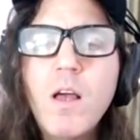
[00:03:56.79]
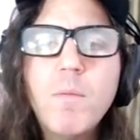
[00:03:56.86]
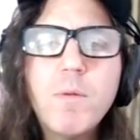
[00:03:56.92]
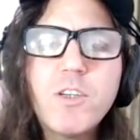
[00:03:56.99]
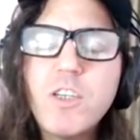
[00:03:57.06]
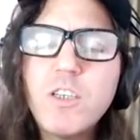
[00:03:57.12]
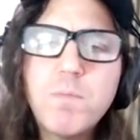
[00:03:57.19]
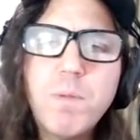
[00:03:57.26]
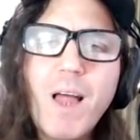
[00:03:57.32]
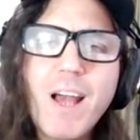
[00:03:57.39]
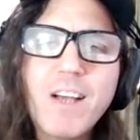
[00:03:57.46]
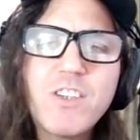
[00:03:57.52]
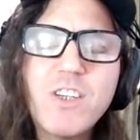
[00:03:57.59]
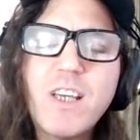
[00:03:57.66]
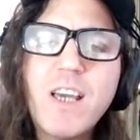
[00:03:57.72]
But she's
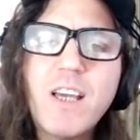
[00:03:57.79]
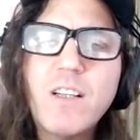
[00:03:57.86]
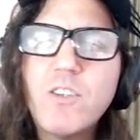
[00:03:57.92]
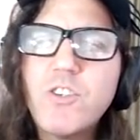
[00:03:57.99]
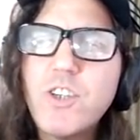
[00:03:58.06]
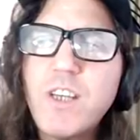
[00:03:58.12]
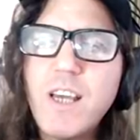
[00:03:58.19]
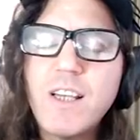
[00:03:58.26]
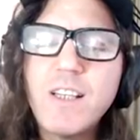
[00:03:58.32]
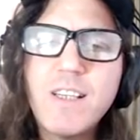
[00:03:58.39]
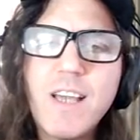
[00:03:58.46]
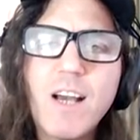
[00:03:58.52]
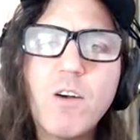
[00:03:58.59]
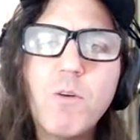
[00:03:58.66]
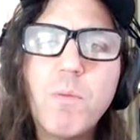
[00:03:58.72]
black. She can't, she can't
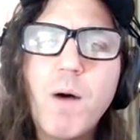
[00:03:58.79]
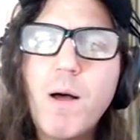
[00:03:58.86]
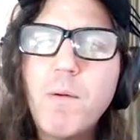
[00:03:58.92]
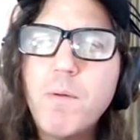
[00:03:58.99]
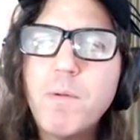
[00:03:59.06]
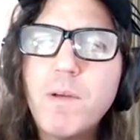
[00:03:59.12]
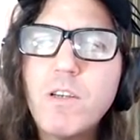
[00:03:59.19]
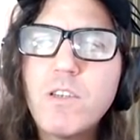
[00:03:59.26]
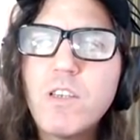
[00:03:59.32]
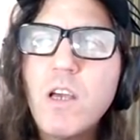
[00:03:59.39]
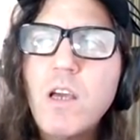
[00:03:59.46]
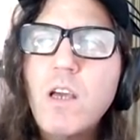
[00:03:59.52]
attack Obama because